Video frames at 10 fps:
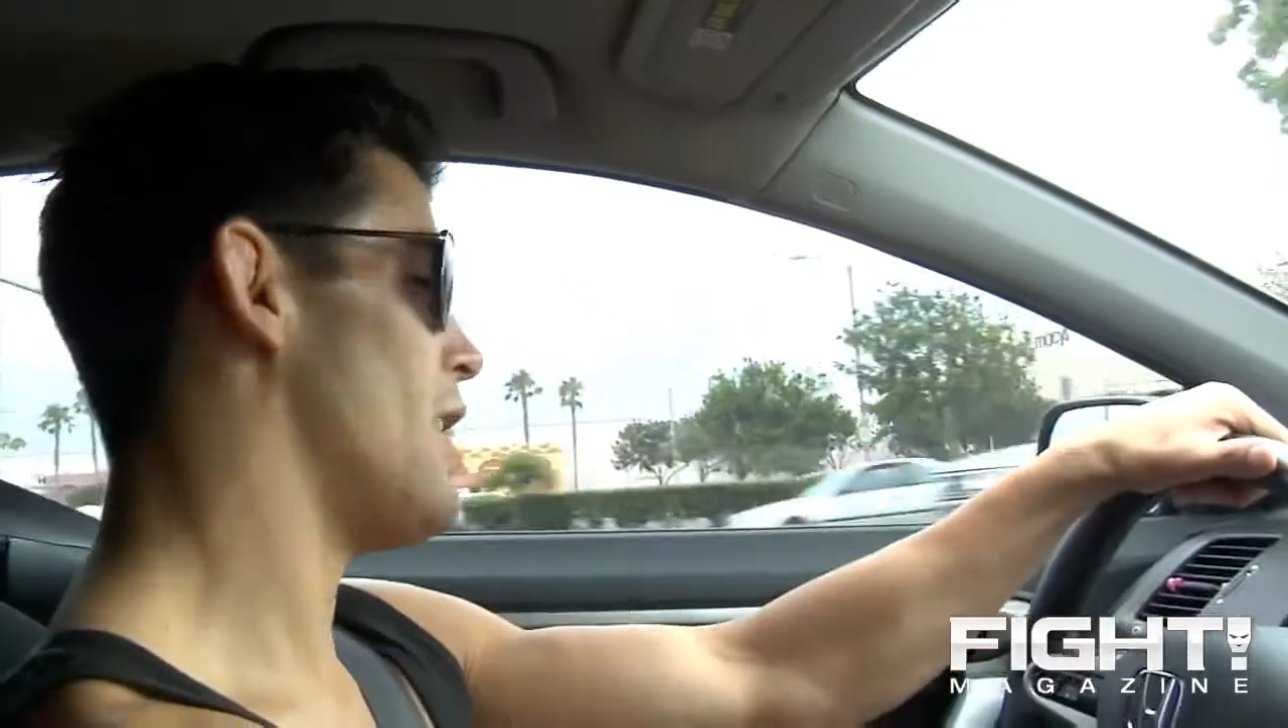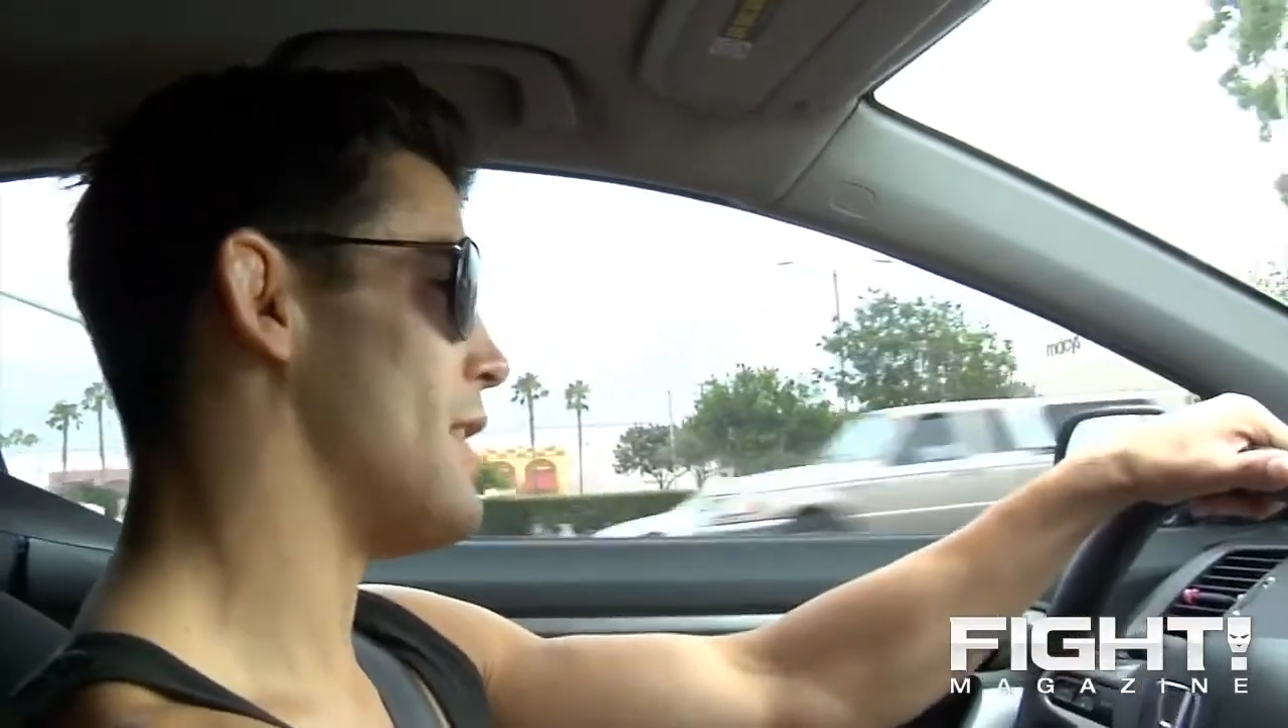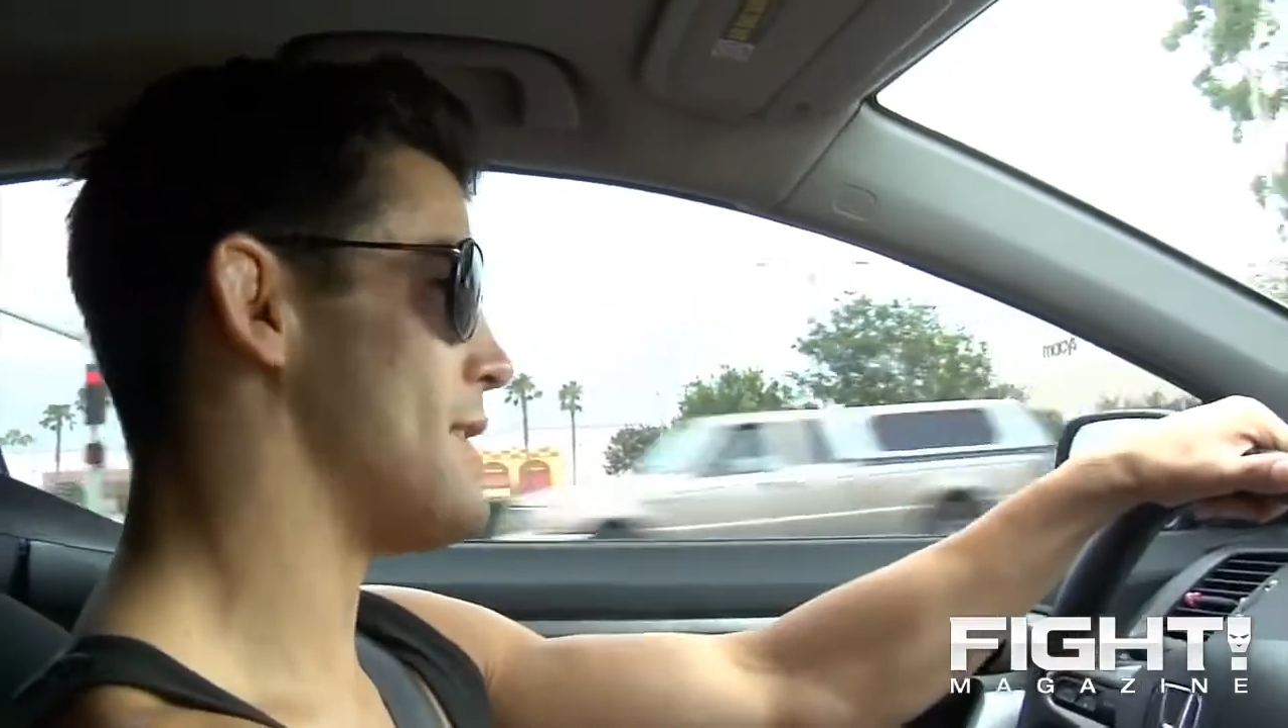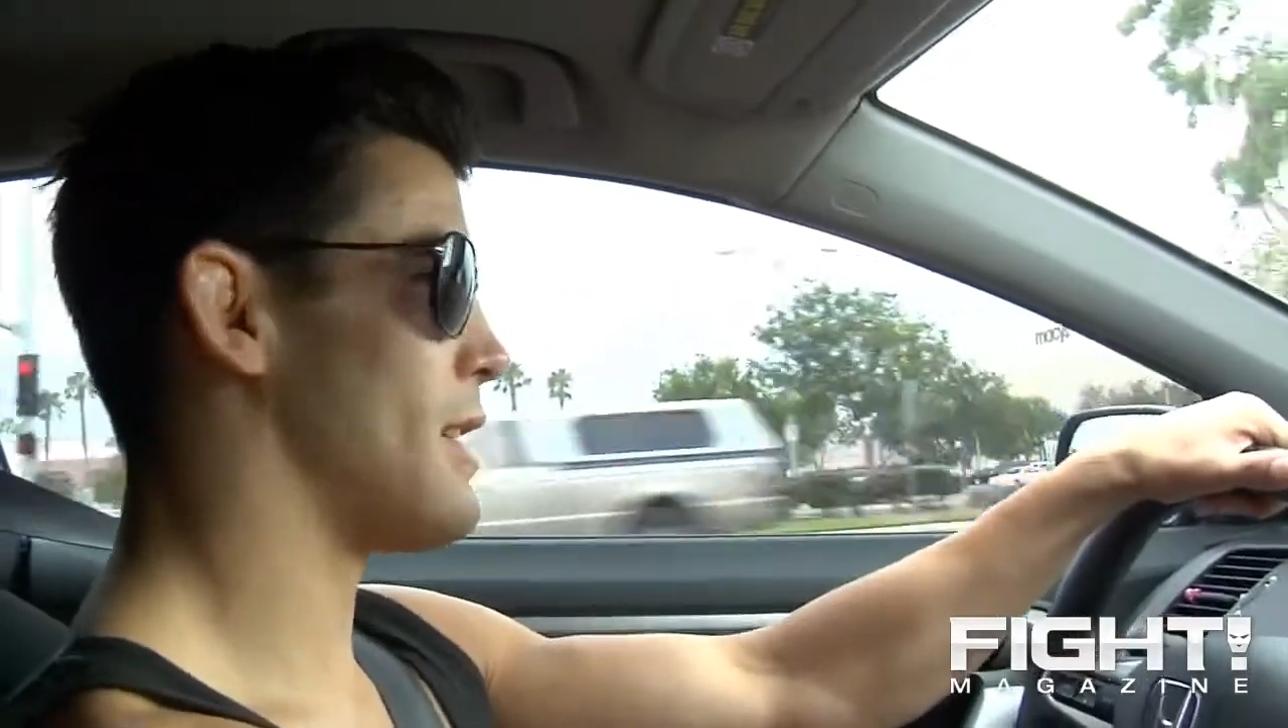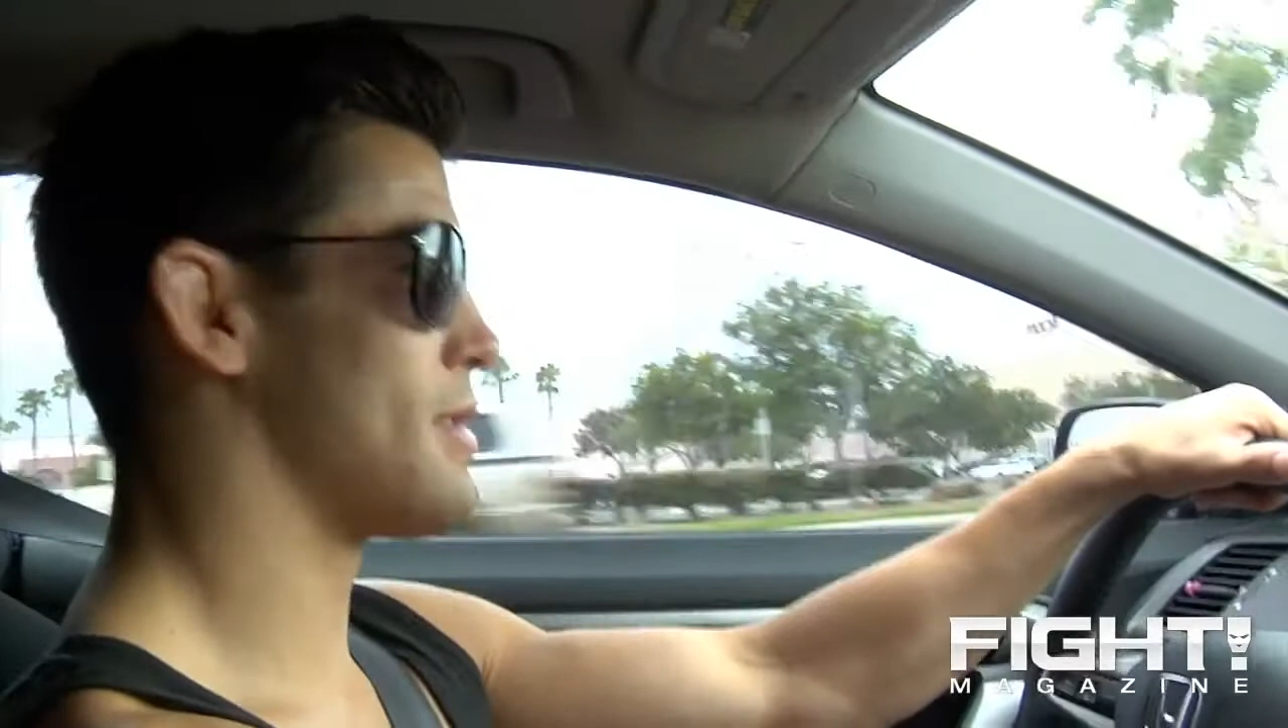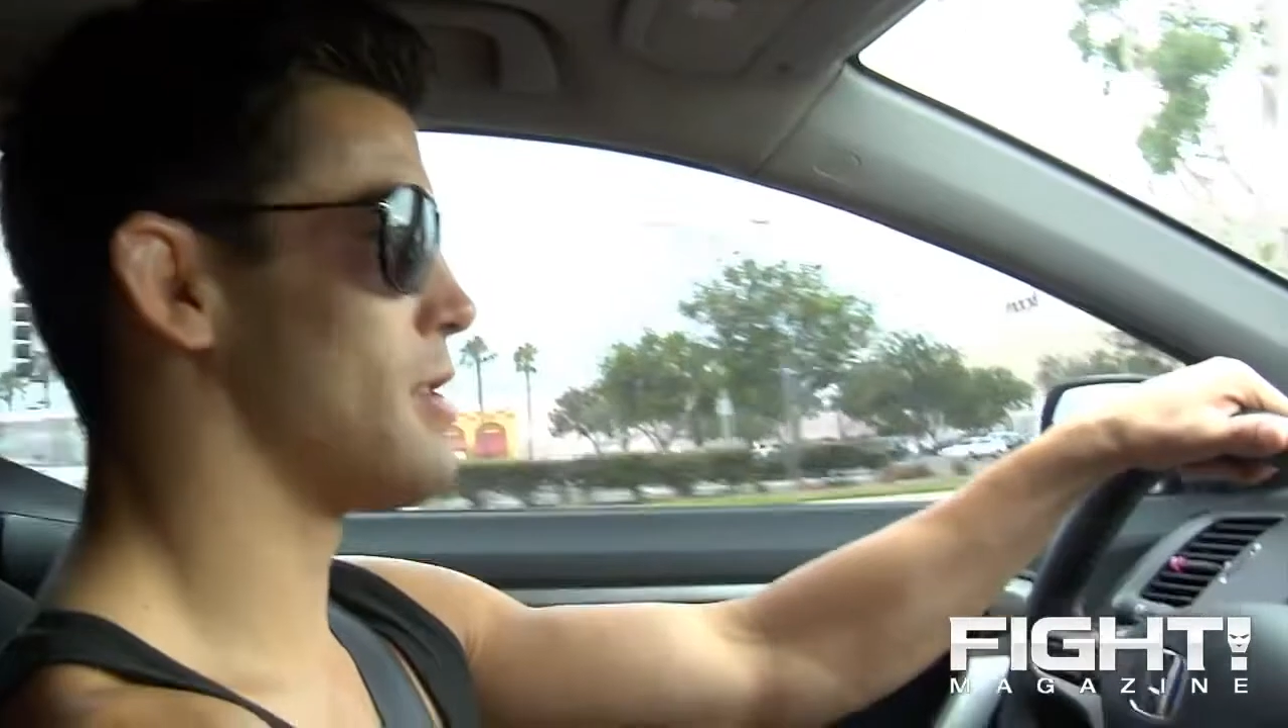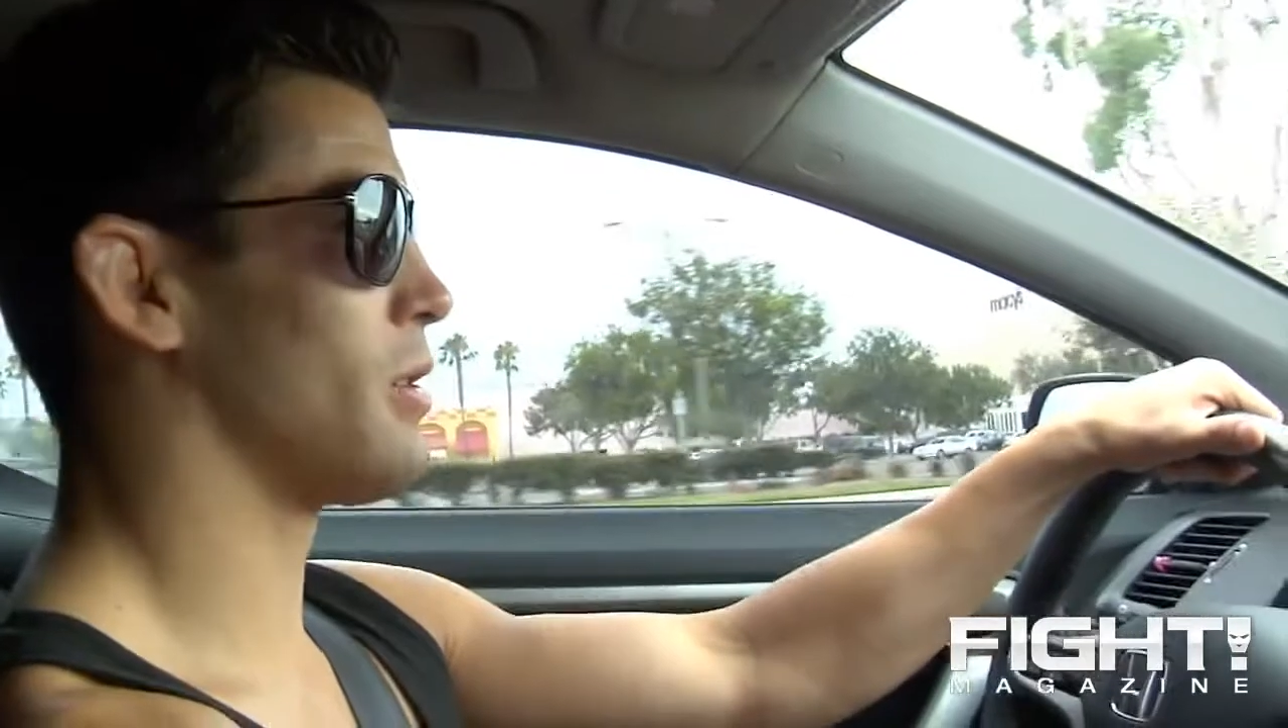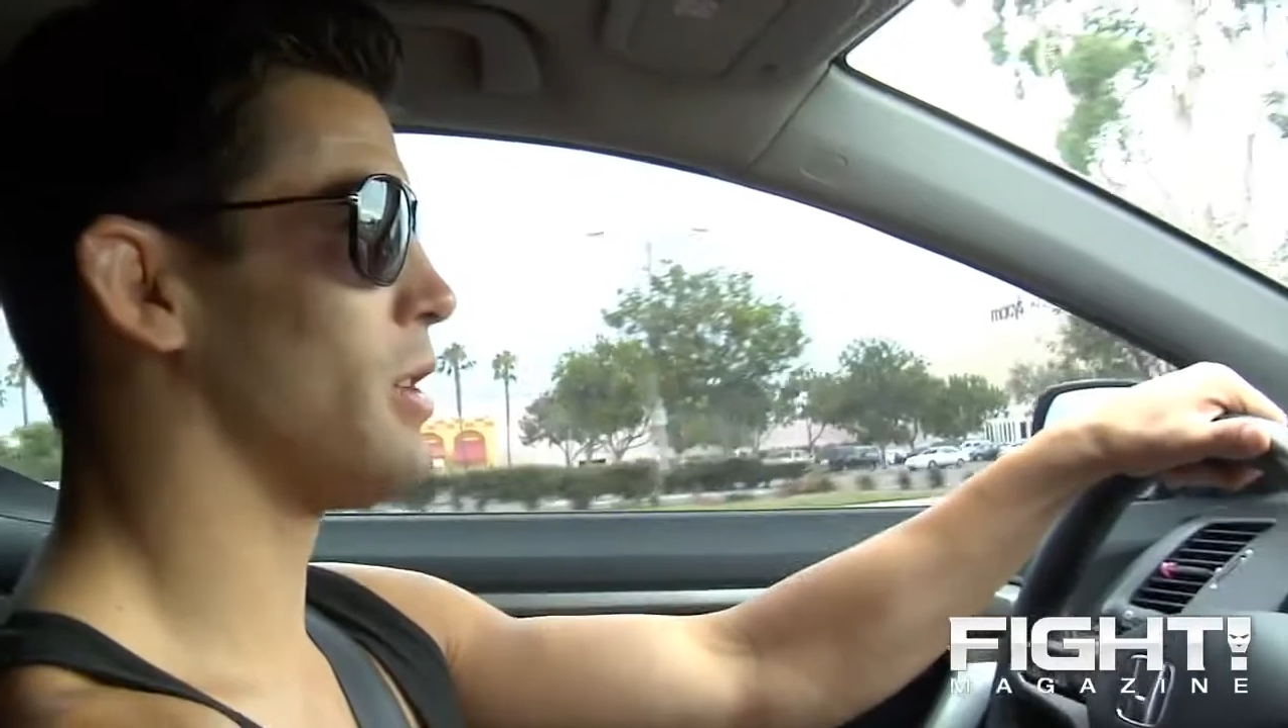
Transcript: It sounds so